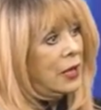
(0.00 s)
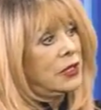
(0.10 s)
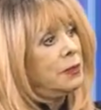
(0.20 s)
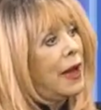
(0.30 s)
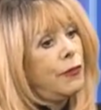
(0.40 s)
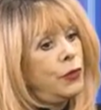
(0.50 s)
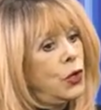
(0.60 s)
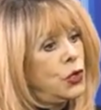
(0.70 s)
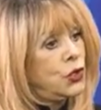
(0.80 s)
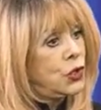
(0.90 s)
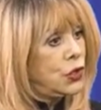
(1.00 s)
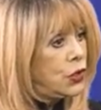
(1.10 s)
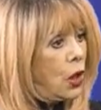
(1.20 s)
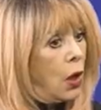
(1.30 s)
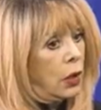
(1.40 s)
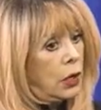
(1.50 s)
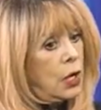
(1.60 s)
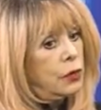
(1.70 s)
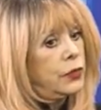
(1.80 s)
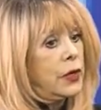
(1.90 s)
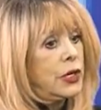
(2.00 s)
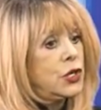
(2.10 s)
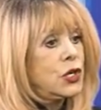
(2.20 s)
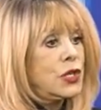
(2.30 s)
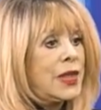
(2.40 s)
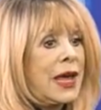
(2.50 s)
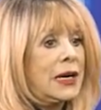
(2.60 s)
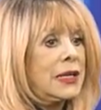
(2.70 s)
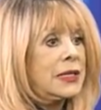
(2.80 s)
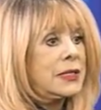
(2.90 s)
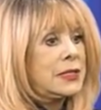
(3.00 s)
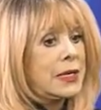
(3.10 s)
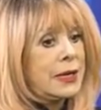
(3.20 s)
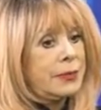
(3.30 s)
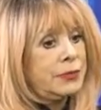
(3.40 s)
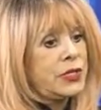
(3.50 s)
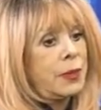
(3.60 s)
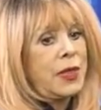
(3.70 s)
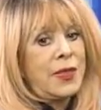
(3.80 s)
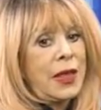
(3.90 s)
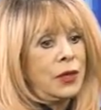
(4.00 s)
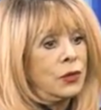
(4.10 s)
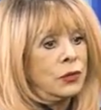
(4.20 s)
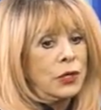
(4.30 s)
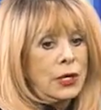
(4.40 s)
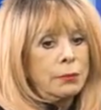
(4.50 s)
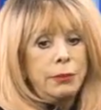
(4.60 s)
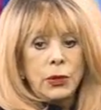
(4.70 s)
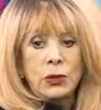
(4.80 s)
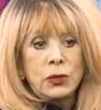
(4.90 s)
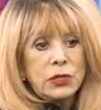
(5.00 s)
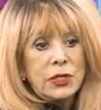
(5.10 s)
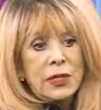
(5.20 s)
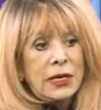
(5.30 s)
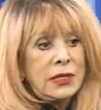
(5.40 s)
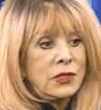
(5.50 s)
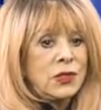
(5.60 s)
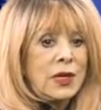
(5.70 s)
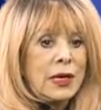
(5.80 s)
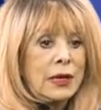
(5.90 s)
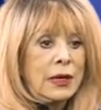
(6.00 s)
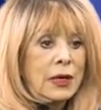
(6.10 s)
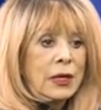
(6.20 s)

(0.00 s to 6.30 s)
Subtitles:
Because my furniture is not furniture that is something that you build and then it's